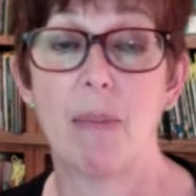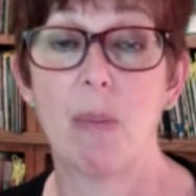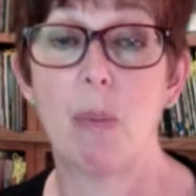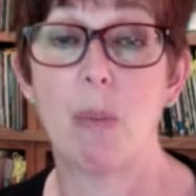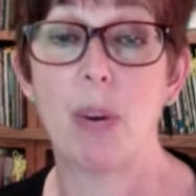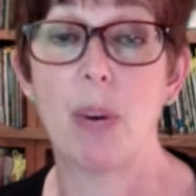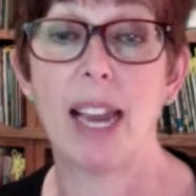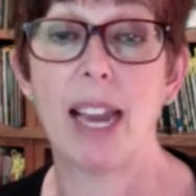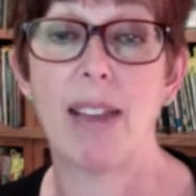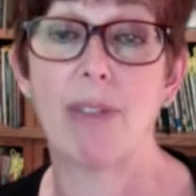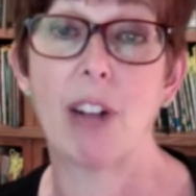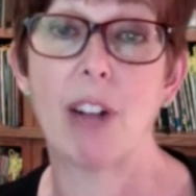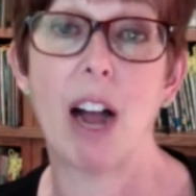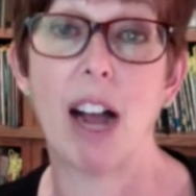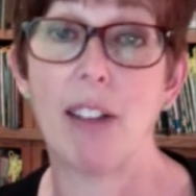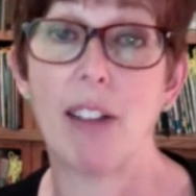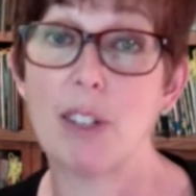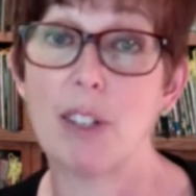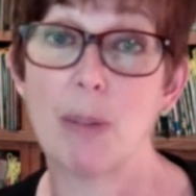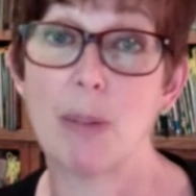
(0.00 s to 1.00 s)
We have
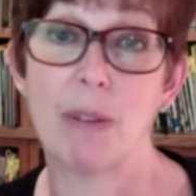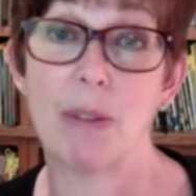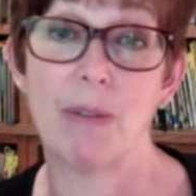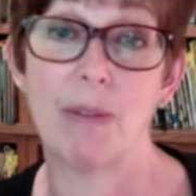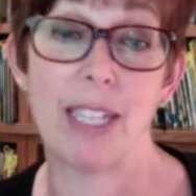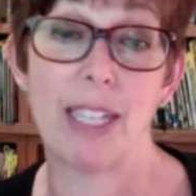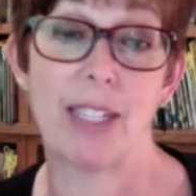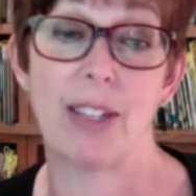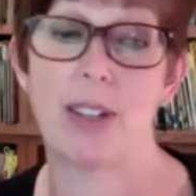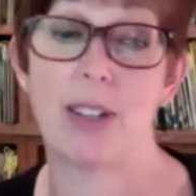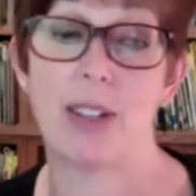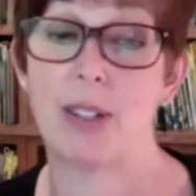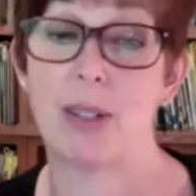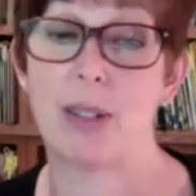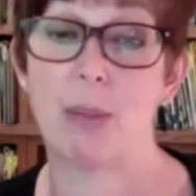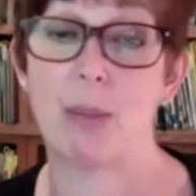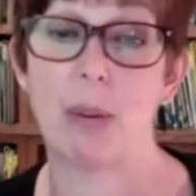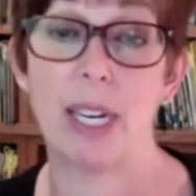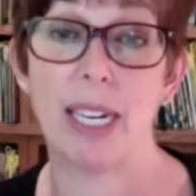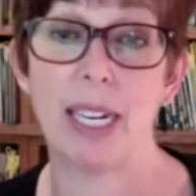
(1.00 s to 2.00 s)
college professors.
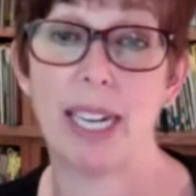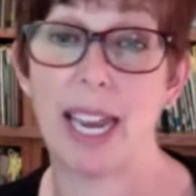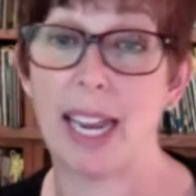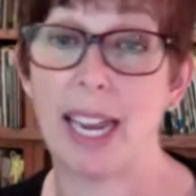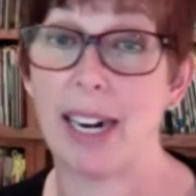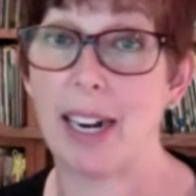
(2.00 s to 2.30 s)
We get